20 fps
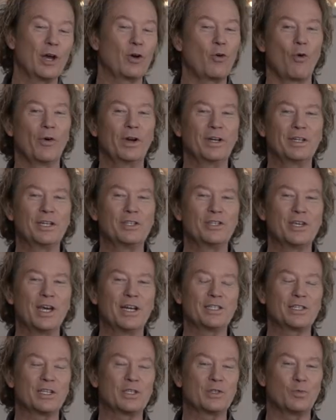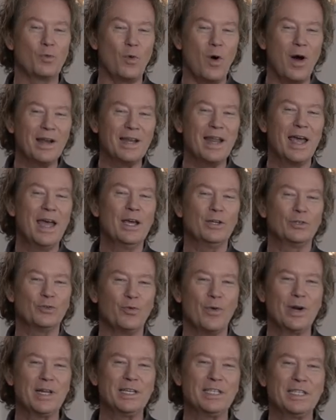according to Genesis 1
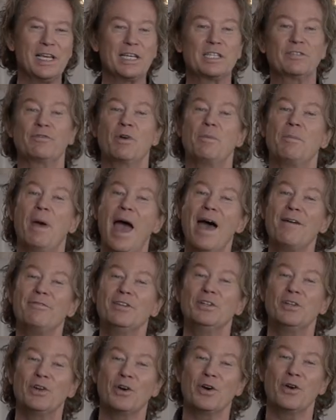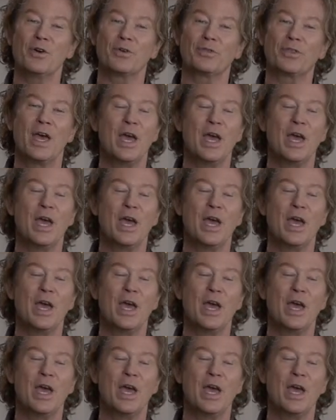26, from heaven to earth,